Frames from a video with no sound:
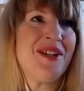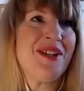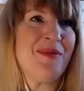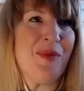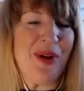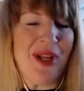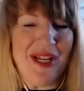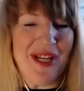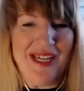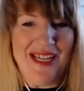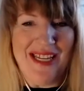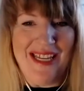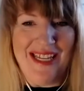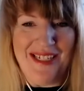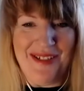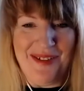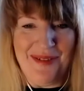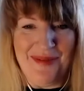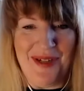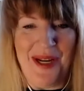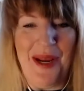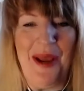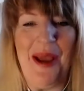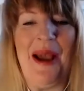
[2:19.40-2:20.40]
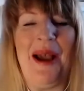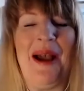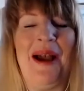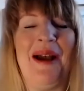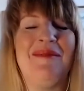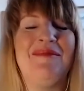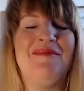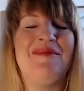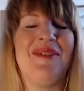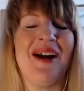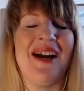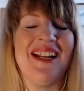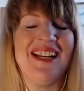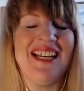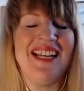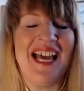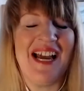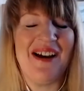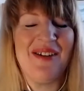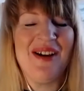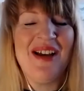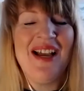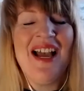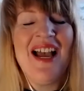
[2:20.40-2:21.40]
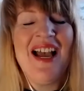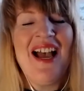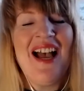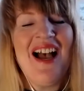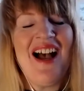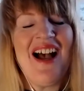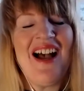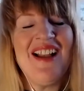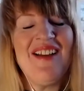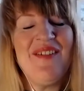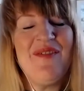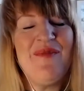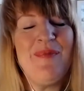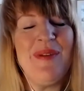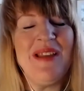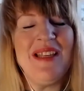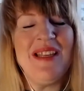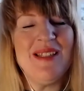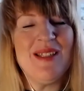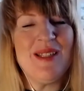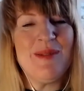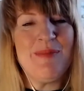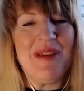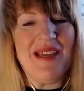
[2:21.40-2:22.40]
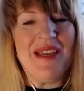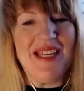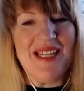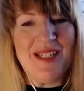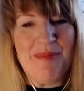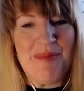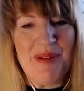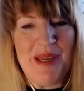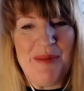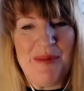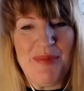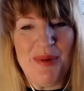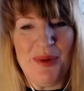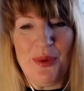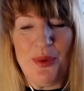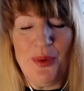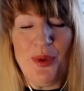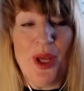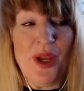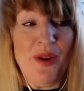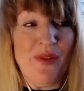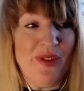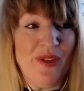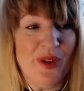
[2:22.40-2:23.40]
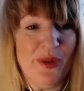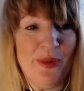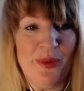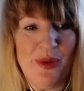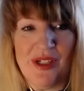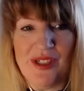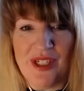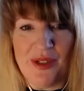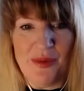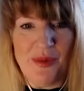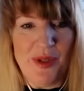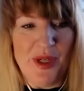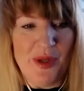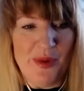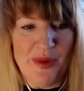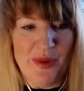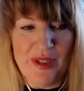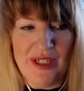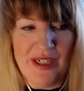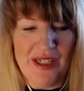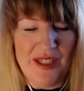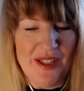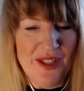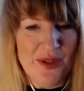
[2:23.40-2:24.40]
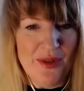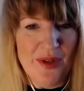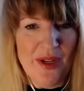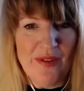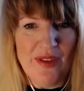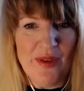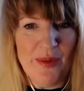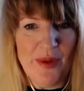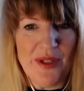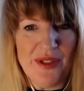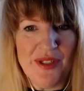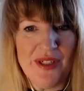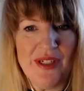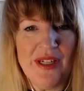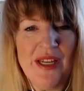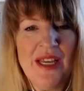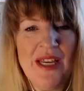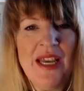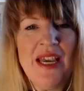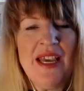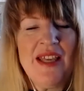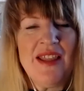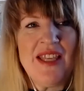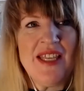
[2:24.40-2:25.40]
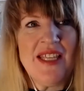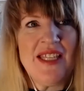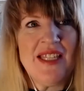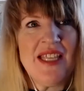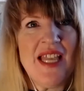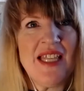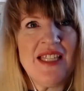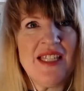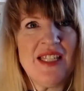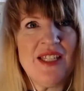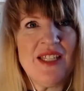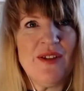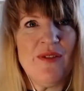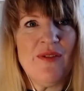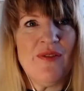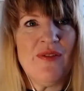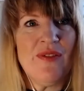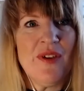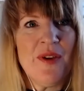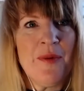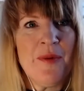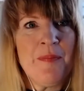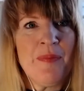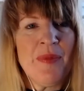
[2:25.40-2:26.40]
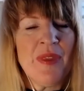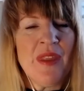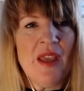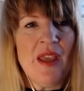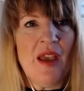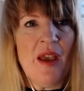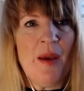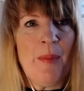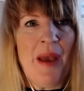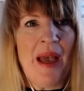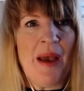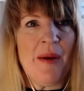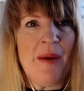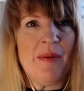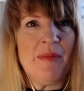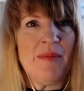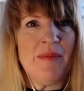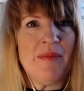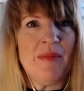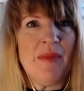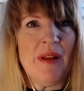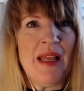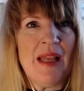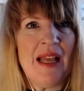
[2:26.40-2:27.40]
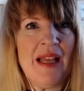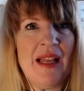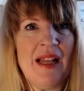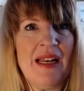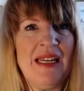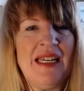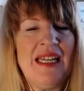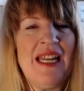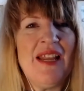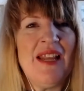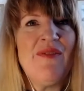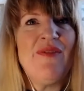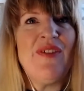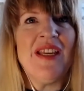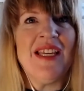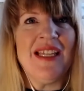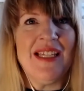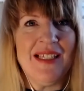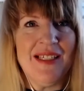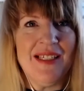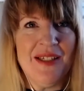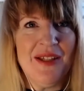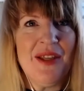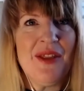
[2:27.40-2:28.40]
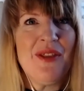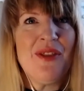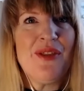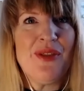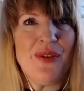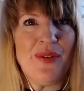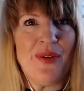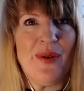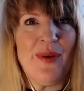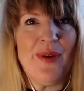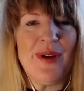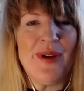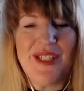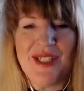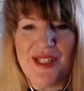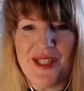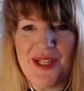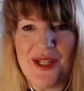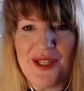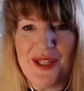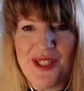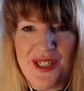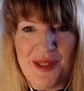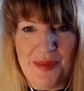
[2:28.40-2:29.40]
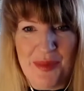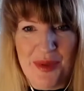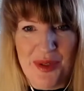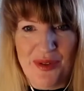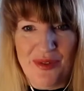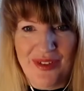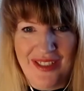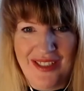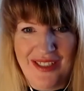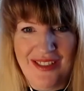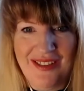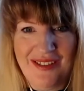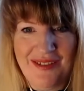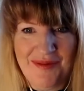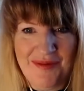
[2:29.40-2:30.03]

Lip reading: what I need right now. I've been speaking to people all over the world. I work with clients all over the world, and this sense of about living through a disaster movie